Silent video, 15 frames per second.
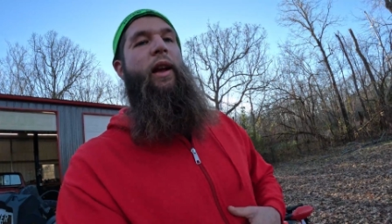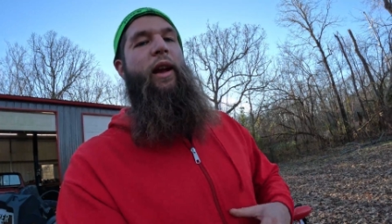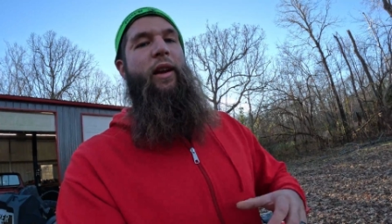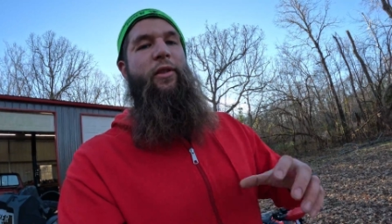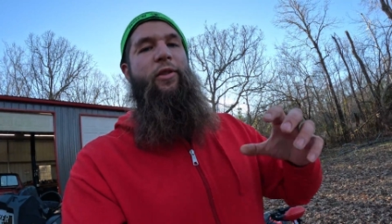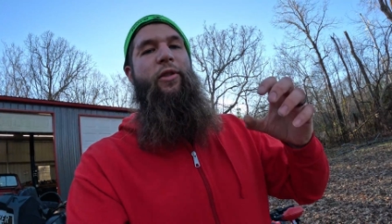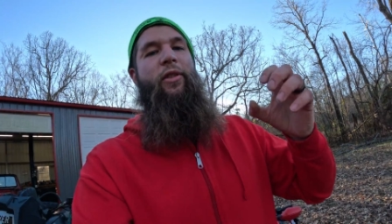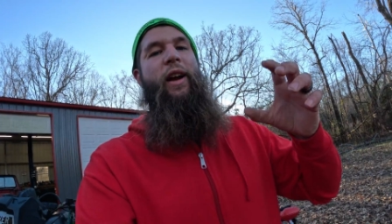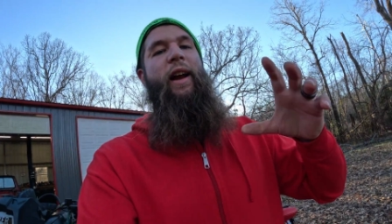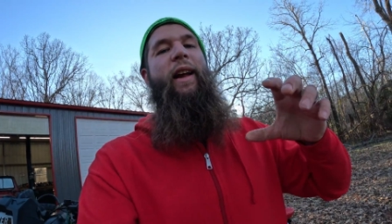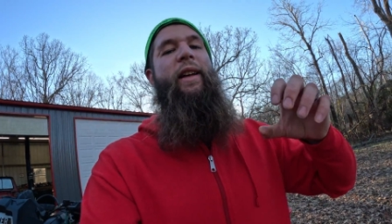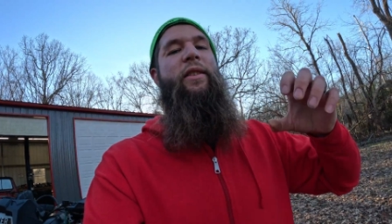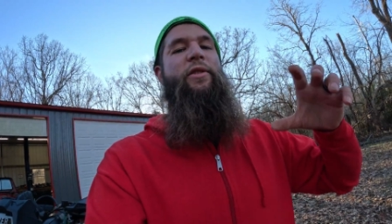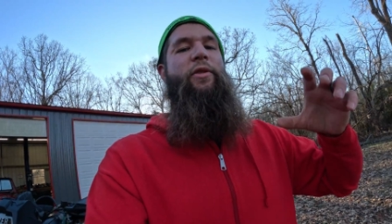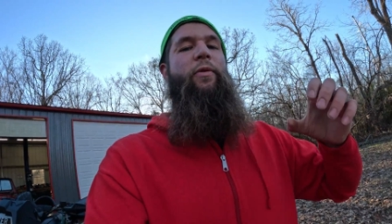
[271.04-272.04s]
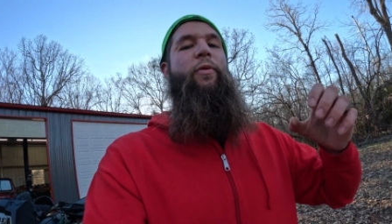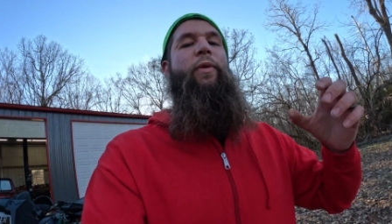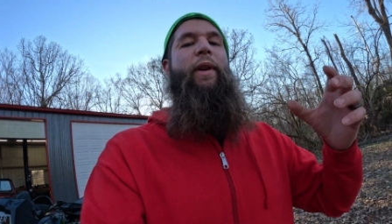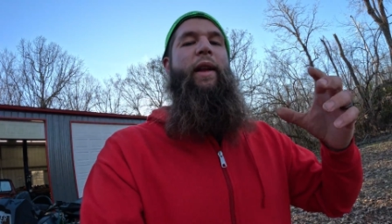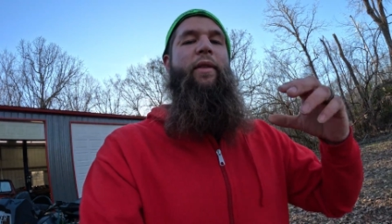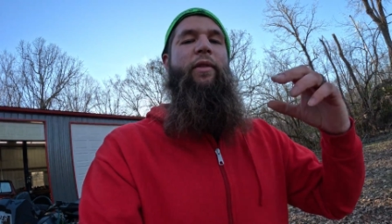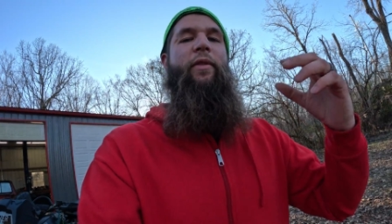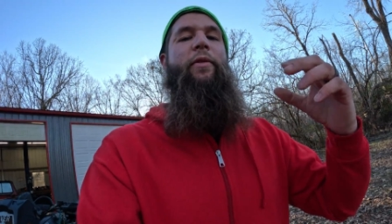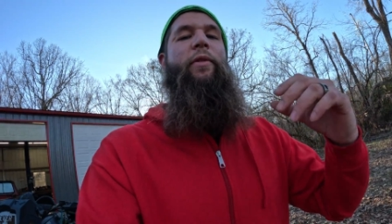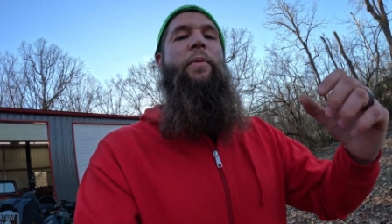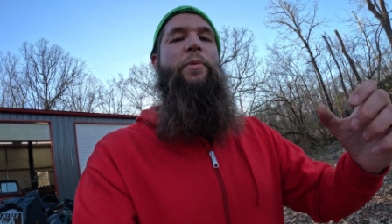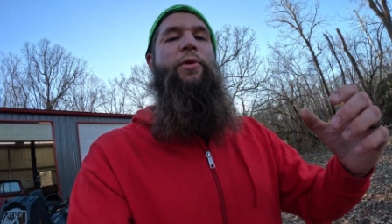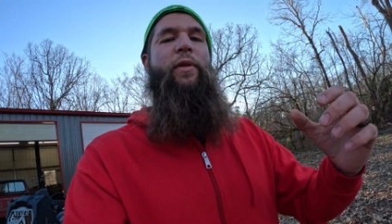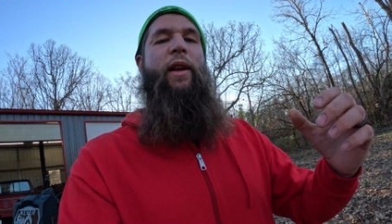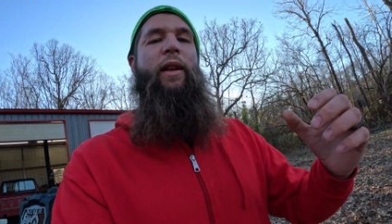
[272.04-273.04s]
and her hands don't quite have enough
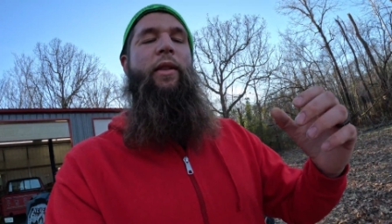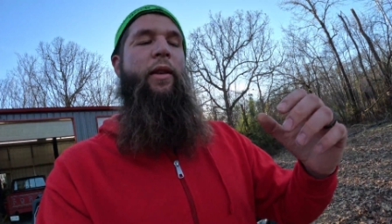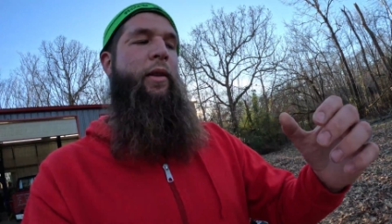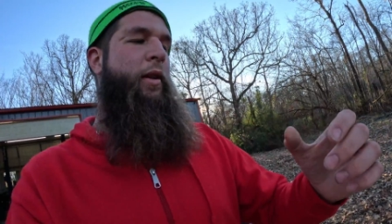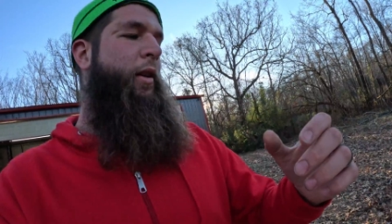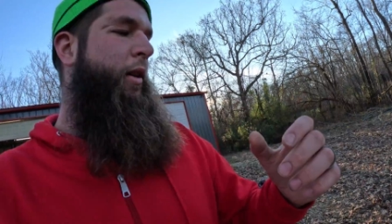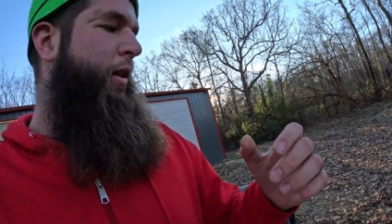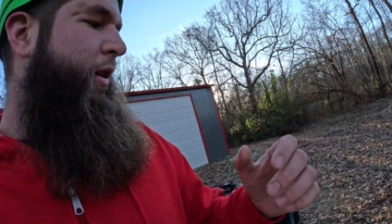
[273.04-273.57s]
grip strength